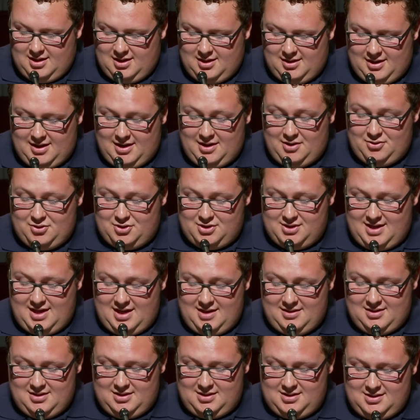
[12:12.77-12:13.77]
uh, and I
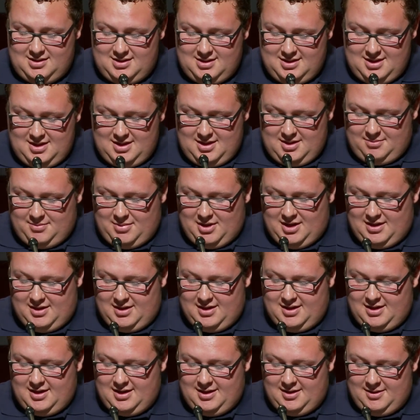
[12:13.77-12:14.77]
understand this,
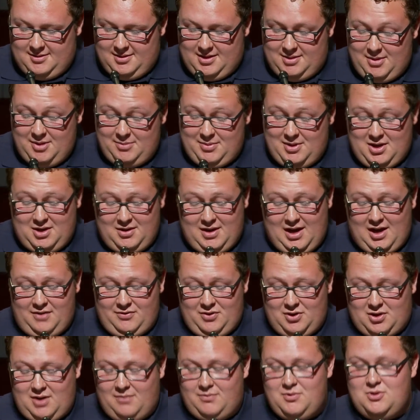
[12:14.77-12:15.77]
but uh, it may be out of
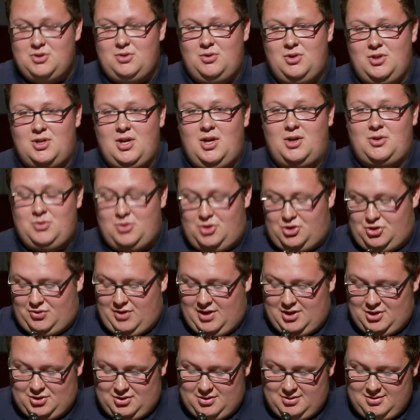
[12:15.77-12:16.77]
your comfort zone to talk to a
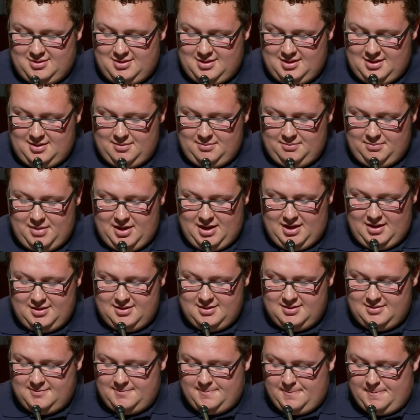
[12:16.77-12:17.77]
stranger, but
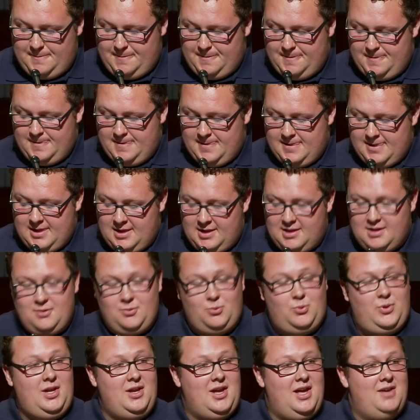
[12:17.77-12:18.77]

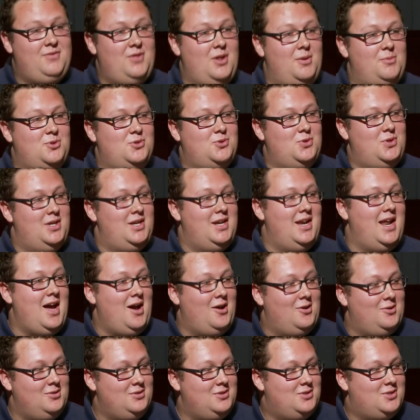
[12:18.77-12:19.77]
we have the opportunity
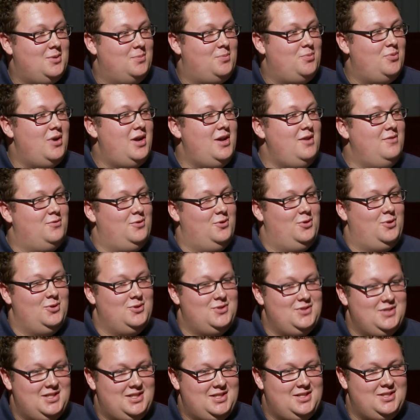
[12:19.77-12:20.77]
now to pray for
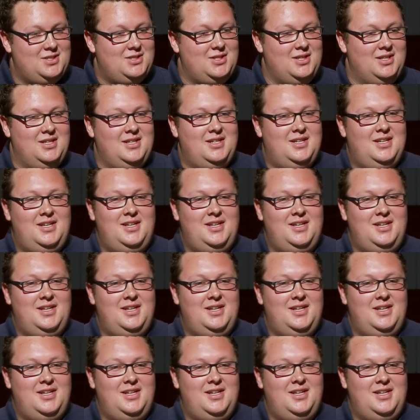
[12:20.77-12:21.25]
those things, to,